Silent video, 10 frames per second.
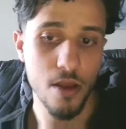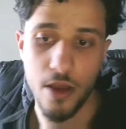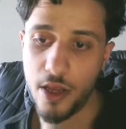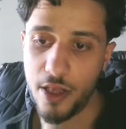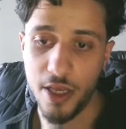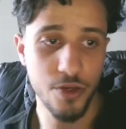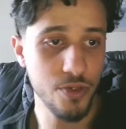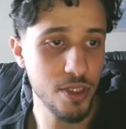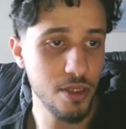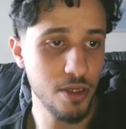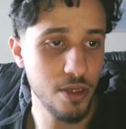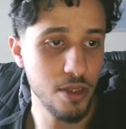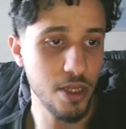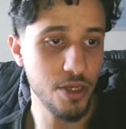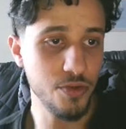And like you see
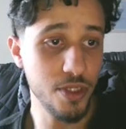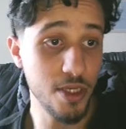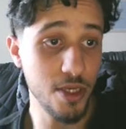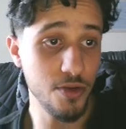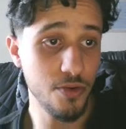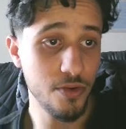here,